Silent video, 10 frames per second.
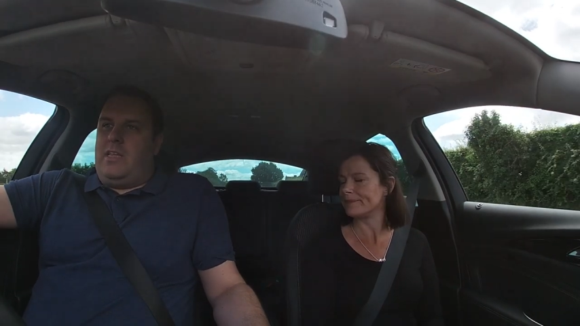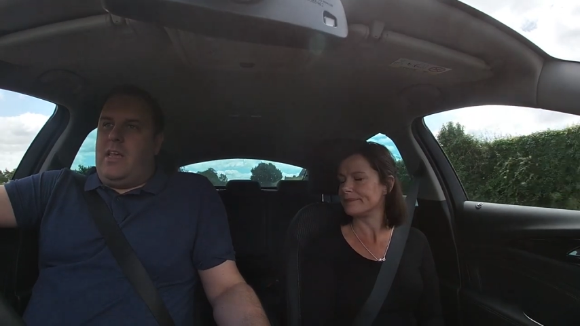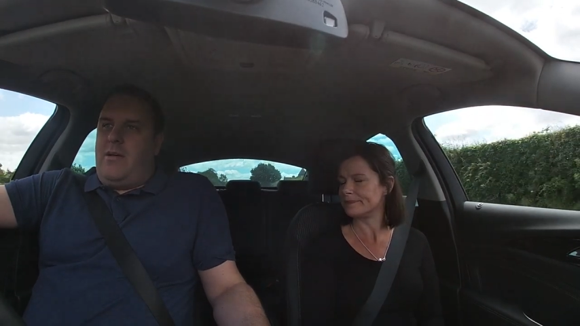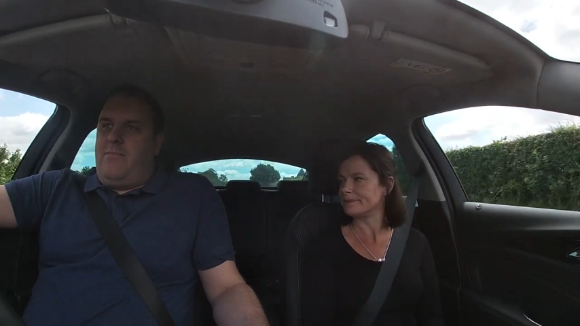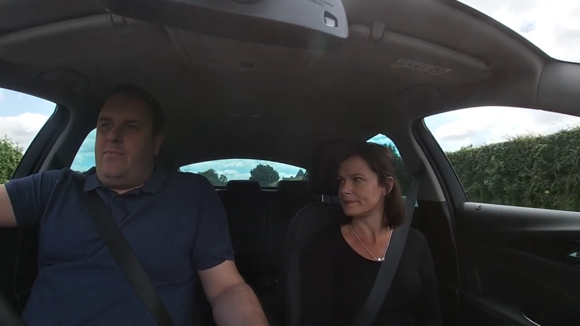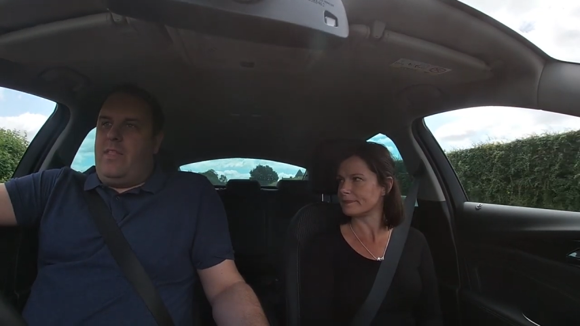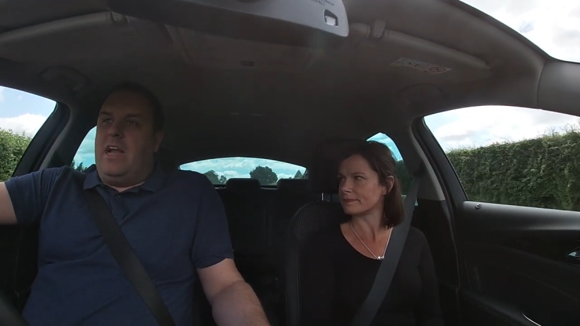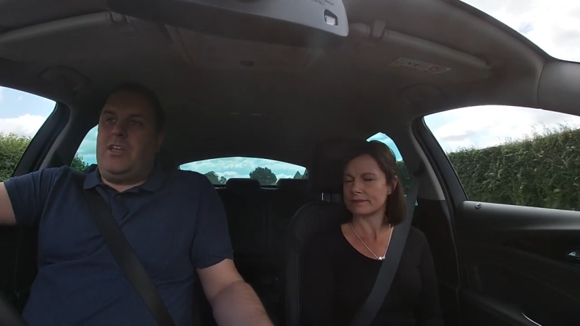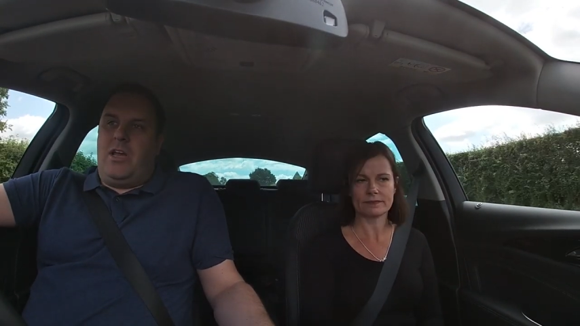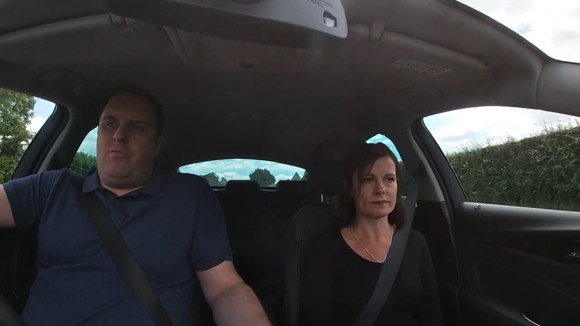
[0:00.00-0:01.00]
Speaker 1: he's um, he
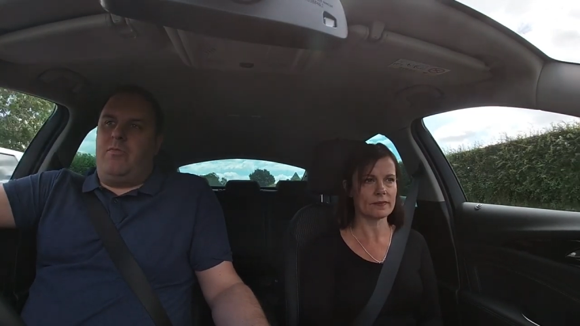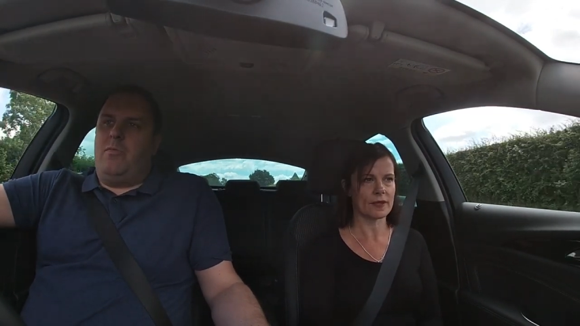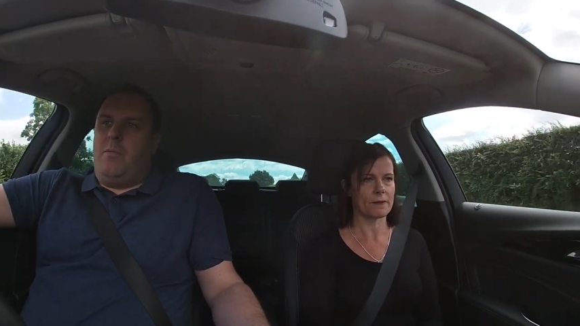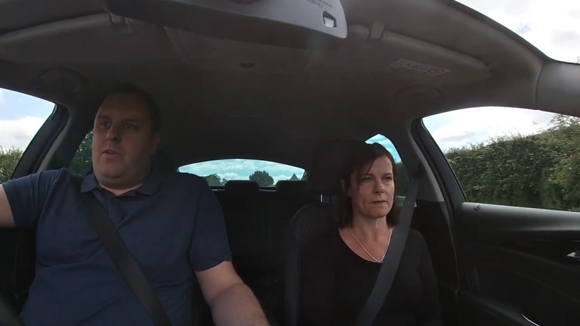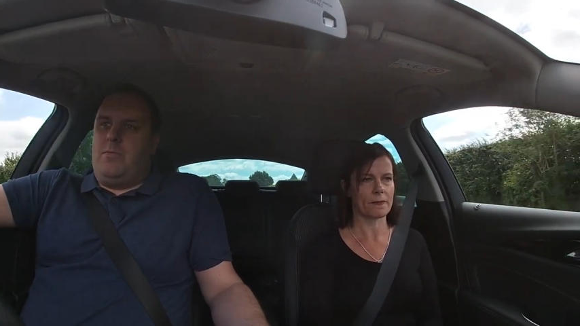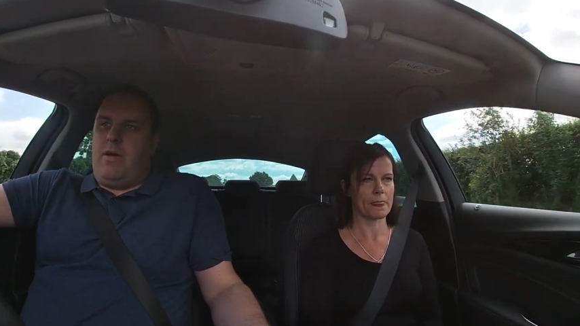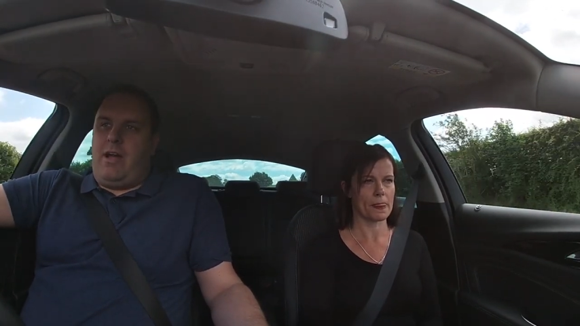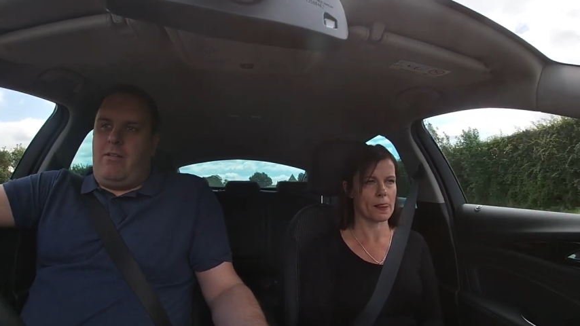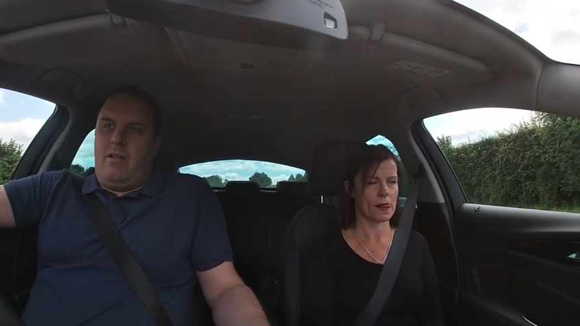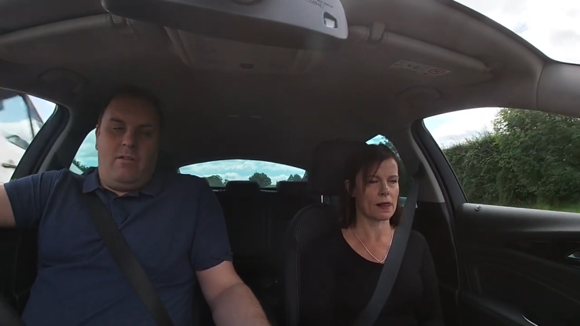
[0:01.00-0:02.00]
actually comes from a publishing
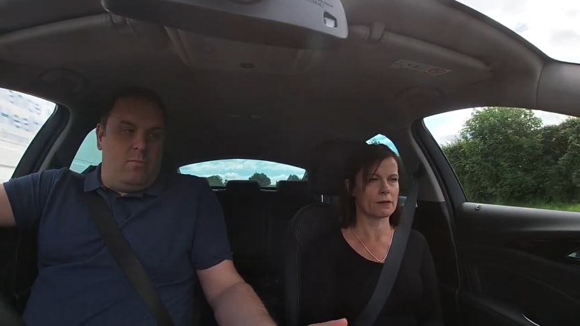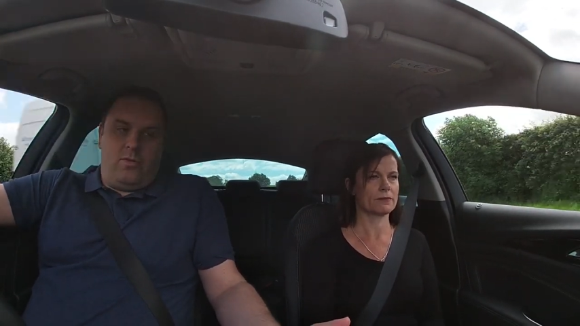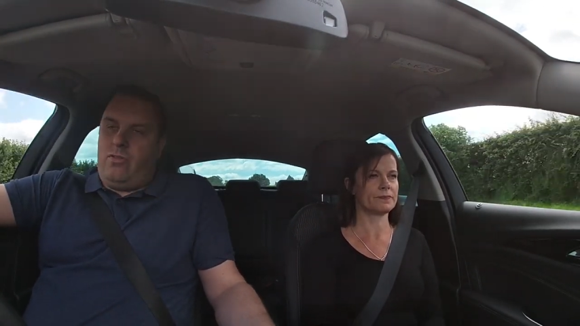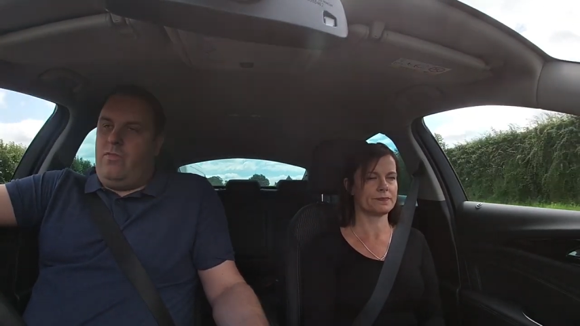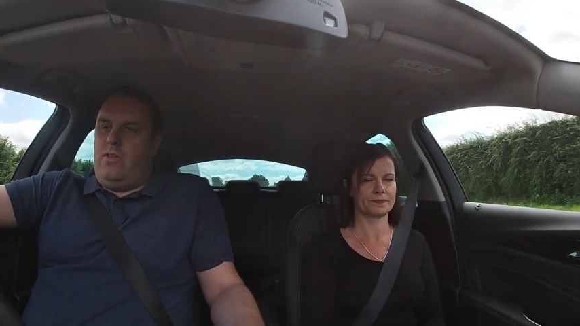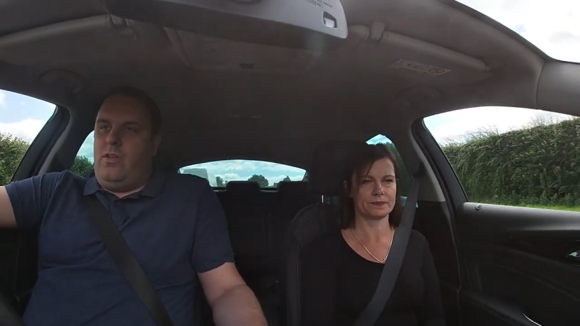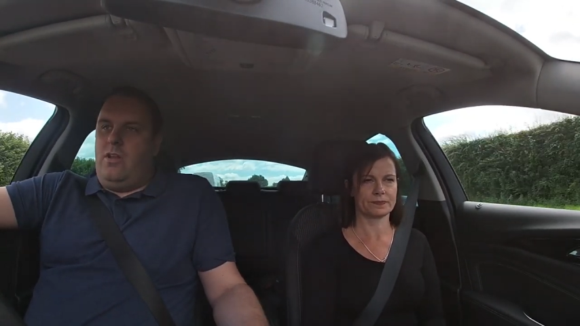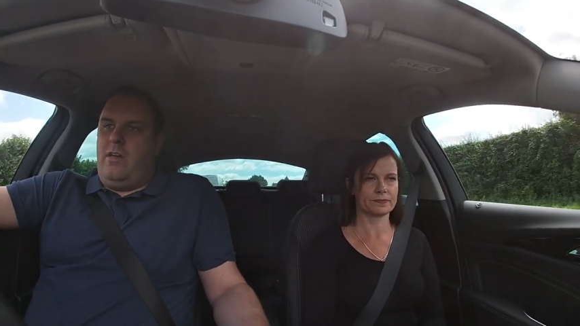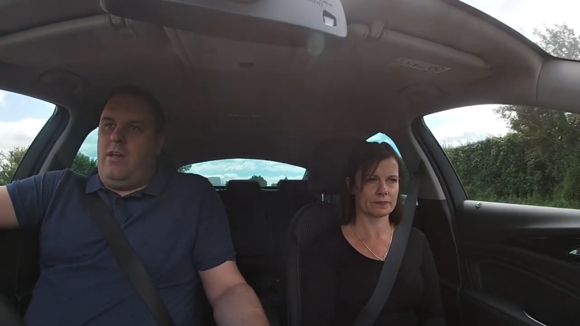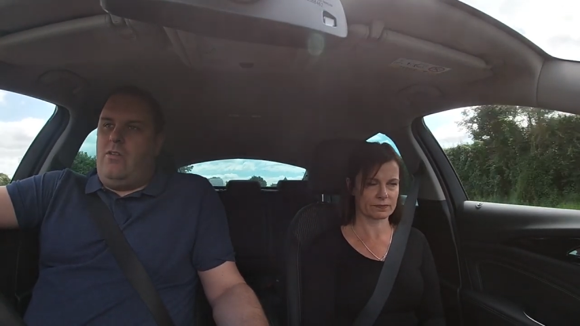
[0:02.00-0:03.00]
background. I'm not sure if you,
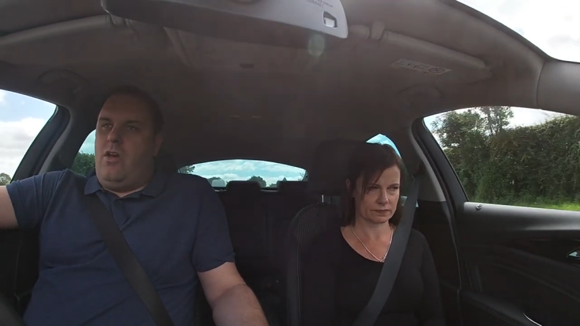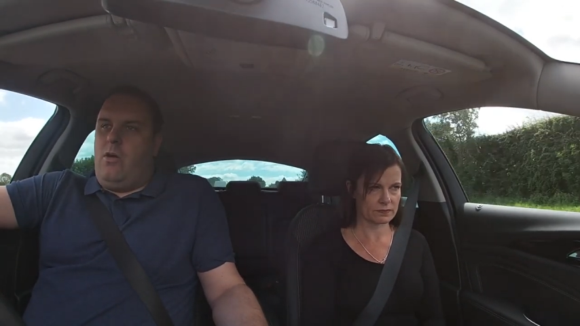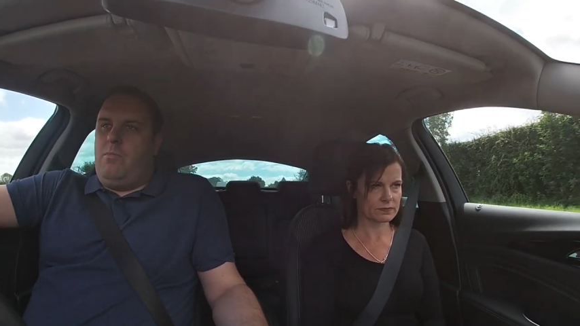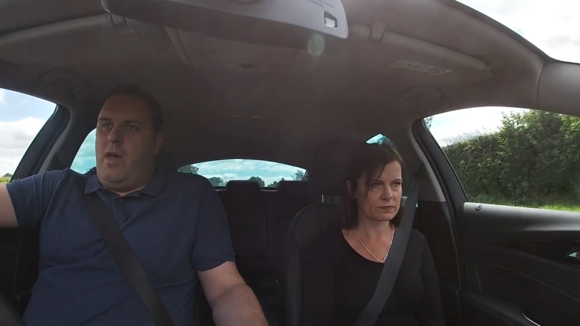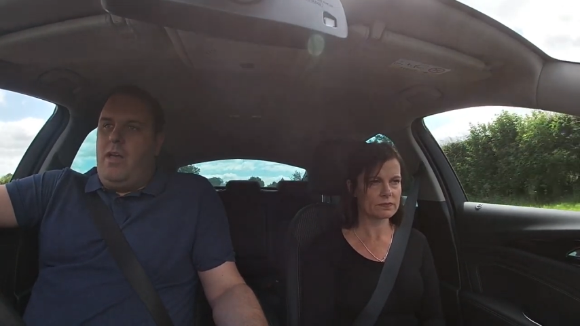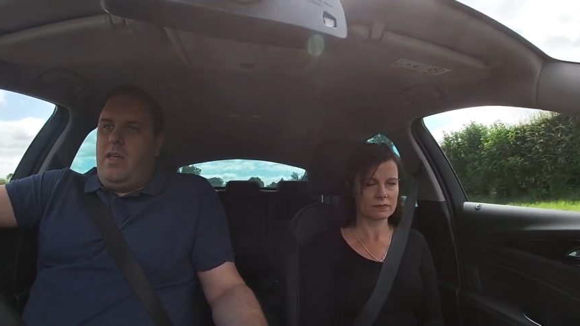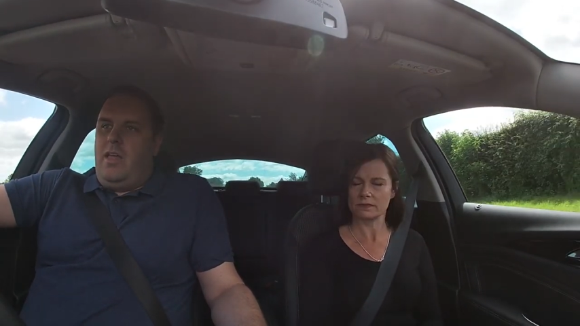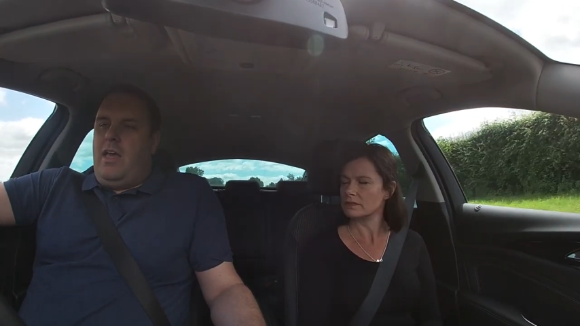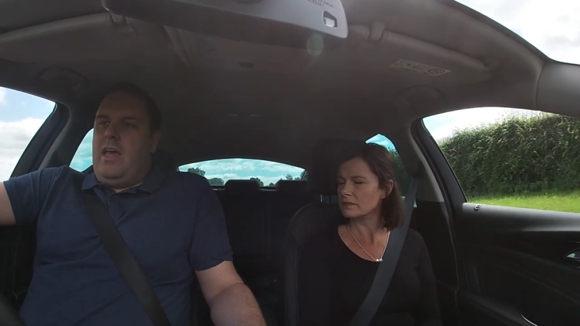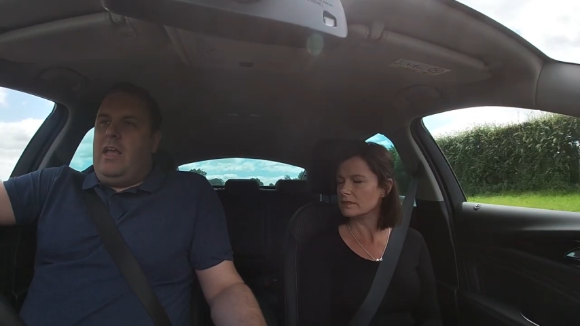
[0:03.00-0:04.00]
you know that or not, but
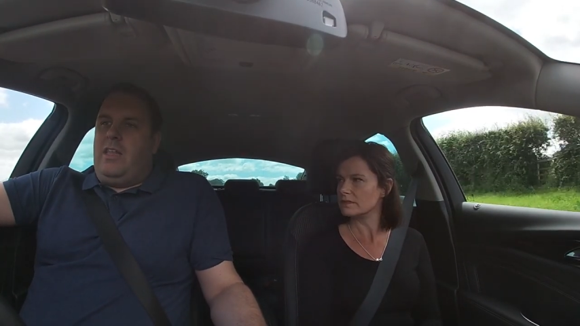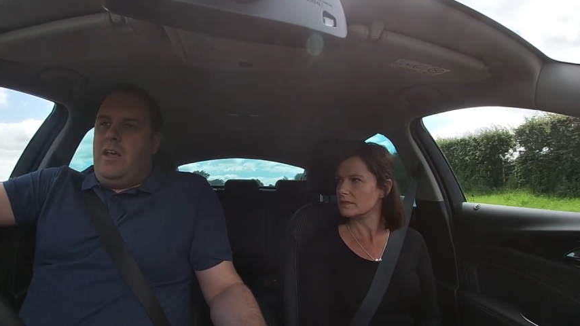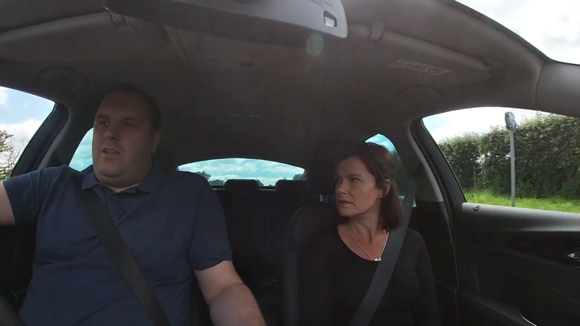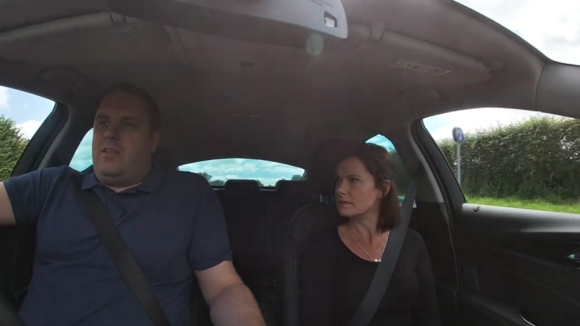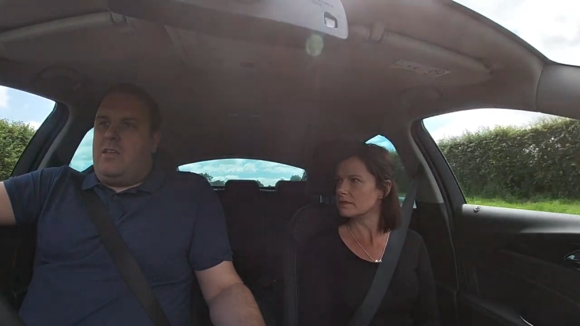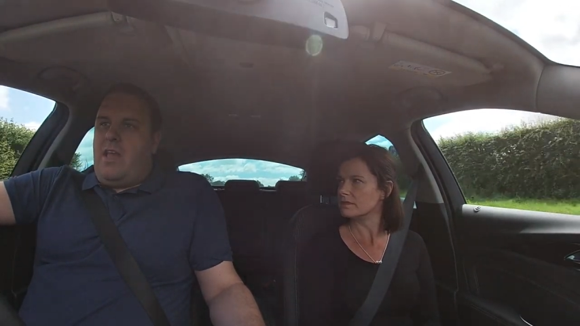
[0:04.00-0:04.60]
he does.